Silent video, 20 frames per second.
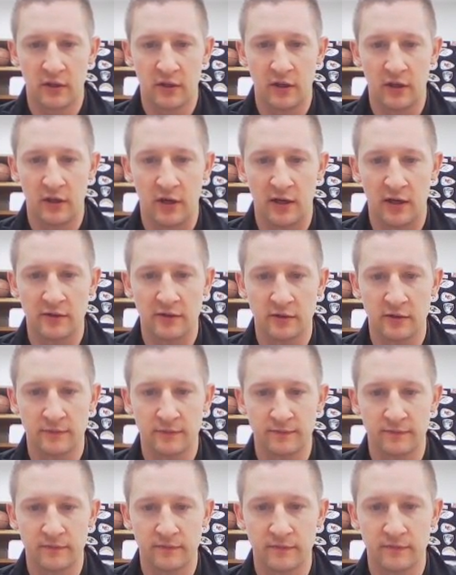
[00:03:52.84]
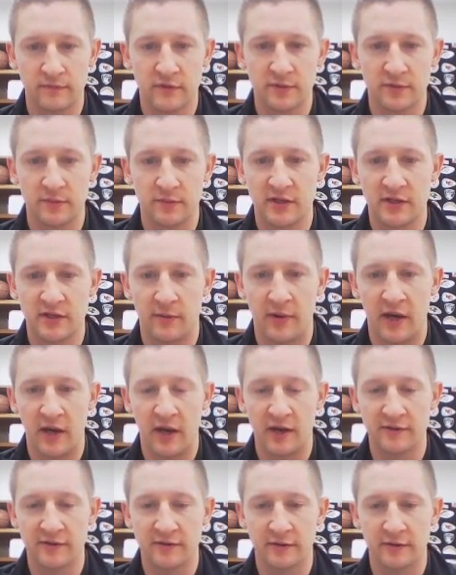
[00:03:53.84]
I hit enter, spits out my
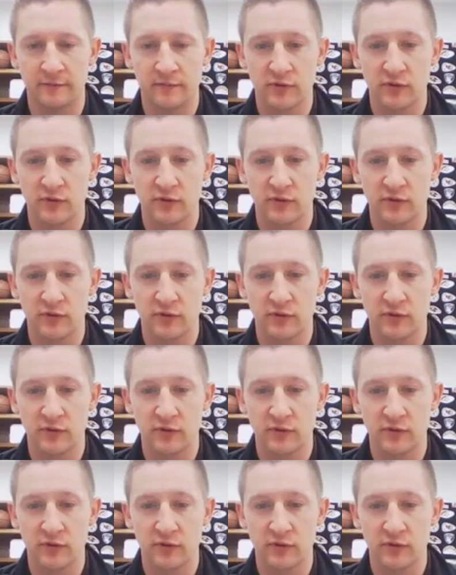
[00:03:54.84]
answer.